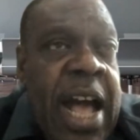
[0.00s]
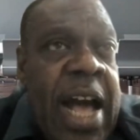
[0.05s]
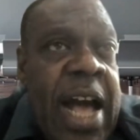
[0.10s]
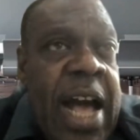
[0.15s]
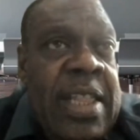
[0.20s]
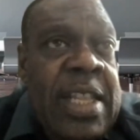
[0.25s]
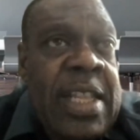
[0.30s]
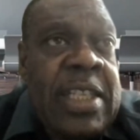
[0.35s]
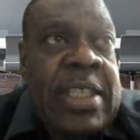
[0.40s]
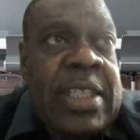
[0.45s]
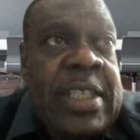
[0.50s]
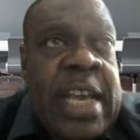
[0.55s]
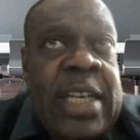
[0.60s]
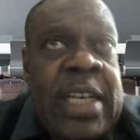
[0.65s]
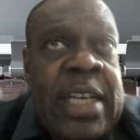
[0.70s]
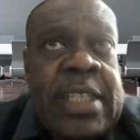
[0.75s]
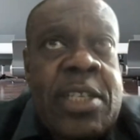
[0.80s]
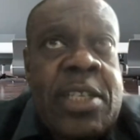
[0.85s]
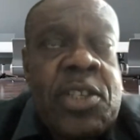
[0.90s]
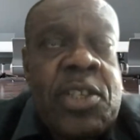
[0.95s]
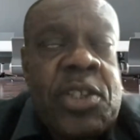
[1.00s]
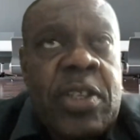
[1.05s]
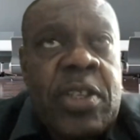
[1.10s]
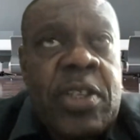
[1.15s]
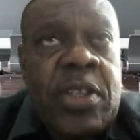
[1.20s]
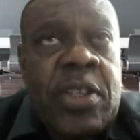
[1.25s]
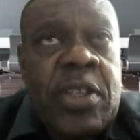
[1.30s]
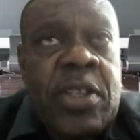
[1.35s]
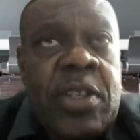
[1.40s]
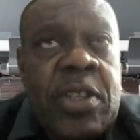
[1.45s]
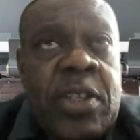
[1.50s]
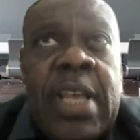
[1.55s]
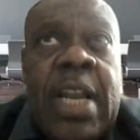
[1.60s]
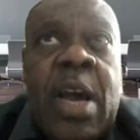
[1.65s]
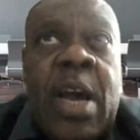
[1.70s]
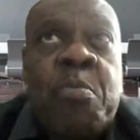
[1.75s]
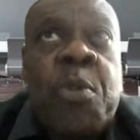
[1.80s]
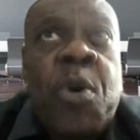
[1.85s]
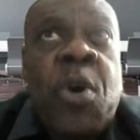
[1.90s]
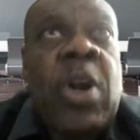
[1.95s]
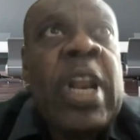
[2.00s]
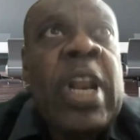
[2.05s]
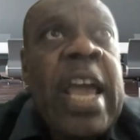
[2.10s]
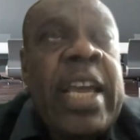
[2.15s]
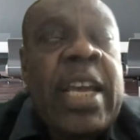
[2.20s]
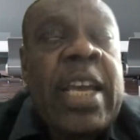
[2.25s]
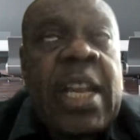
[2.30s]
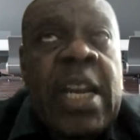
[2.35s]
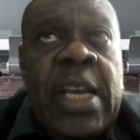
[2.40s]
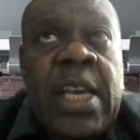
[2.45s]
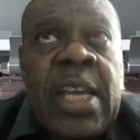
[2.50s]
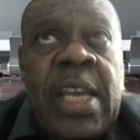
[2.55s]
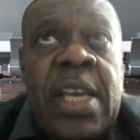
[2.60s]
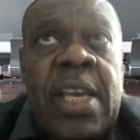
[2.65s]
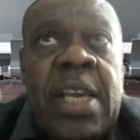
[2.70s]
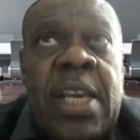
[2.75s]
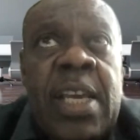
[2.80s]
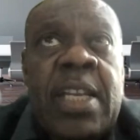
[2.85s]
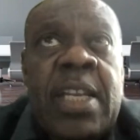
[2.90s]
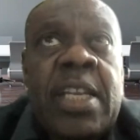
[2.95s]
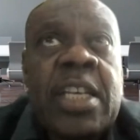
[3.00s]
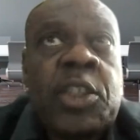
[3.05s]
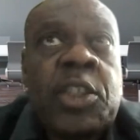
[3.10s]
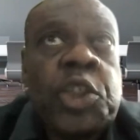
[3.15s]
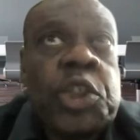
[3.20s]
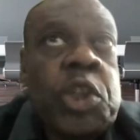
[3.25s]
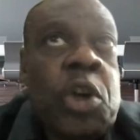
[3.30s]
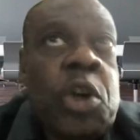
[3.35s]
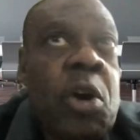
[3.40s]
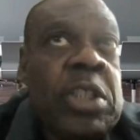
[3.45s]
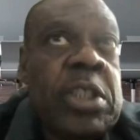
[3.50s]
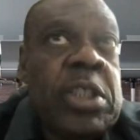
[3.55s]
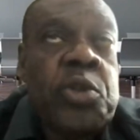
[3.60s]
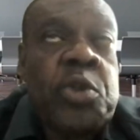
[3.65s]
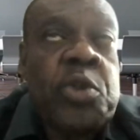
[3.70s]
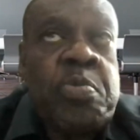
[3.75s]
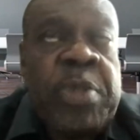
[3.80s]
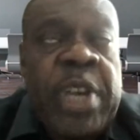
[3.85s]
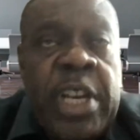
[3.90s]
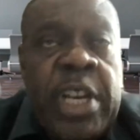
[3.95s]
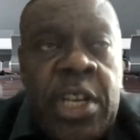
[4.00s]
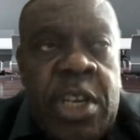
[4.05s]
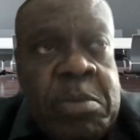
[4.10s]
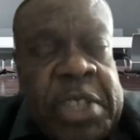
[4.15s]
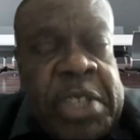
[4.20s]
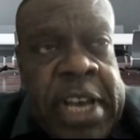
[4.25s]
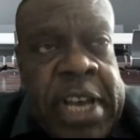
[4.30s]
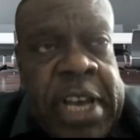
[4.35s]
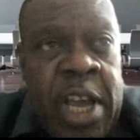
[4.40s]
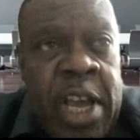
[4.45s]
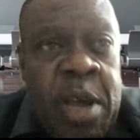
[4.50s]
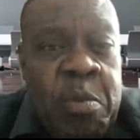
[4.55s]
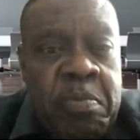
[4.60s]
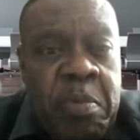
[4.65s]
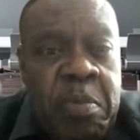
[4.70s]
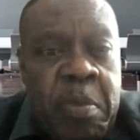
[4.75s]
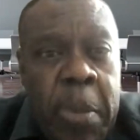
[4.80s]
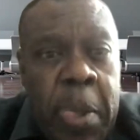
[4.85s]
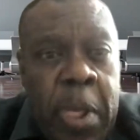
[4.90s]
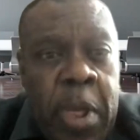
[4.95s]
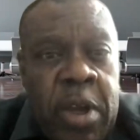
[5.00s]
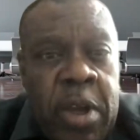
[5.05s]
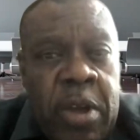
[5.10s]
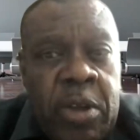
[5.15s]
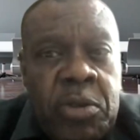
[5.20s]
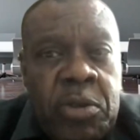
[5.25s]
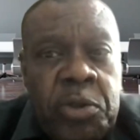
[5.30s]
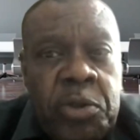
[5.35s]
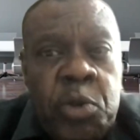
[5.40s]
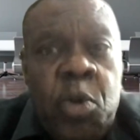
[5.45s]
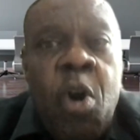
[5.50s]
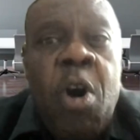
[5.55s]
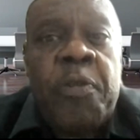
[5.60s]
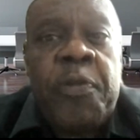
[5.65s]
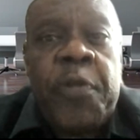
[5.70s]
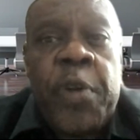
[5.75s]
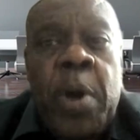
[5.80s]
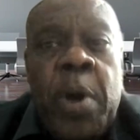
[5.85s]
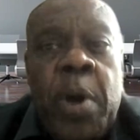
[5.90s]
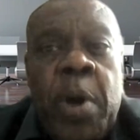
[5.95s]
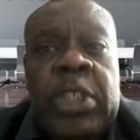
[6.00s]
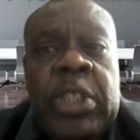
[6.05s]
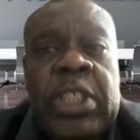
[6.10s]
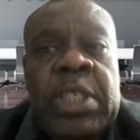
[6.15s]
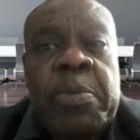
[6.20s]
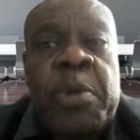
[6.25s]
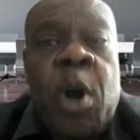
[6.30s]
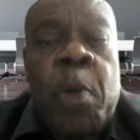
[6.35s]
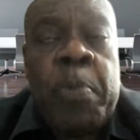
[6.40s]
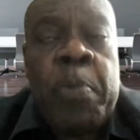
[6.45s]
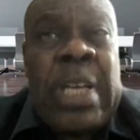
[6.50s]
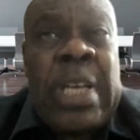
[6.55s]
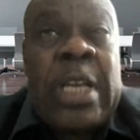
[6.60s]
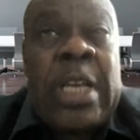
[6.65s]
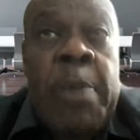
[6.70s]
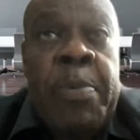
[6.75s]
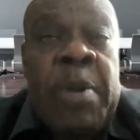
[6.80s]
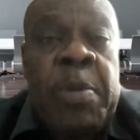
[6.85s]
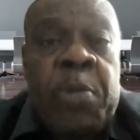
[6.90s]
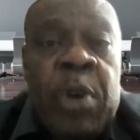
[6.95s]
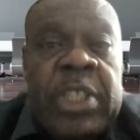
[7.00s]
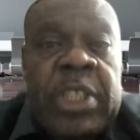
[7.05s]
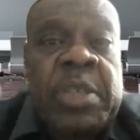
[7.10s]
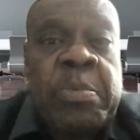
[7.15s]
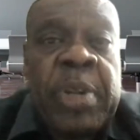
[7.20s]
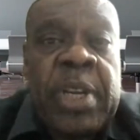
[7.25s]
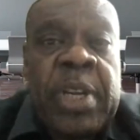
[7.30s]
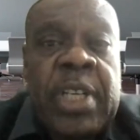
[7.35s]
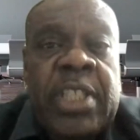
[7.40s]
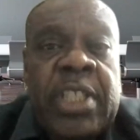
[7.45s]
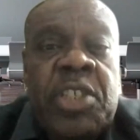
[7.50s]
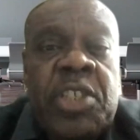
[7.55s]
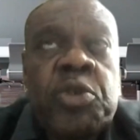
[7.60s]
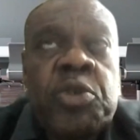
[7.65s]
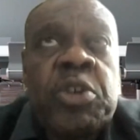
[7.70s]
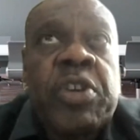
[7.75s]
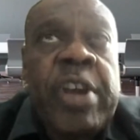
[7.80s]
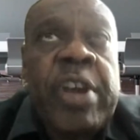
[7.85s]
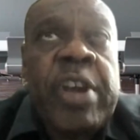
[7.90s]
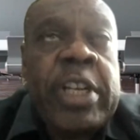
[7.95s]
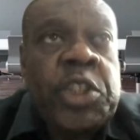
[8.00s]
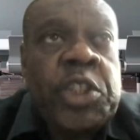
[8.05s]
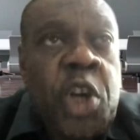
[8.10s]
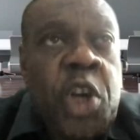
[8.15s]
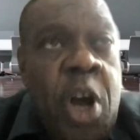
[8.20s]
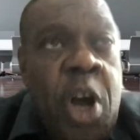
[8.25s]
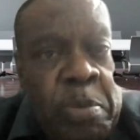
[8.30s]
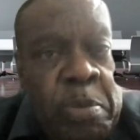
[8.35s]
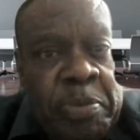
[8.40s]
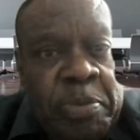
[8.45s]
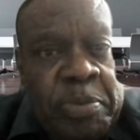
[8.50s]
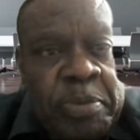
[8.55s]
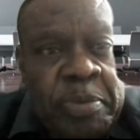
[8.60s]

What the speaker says: at the sectors that are more likely in the short to medium term to offer possibilities to create jobs.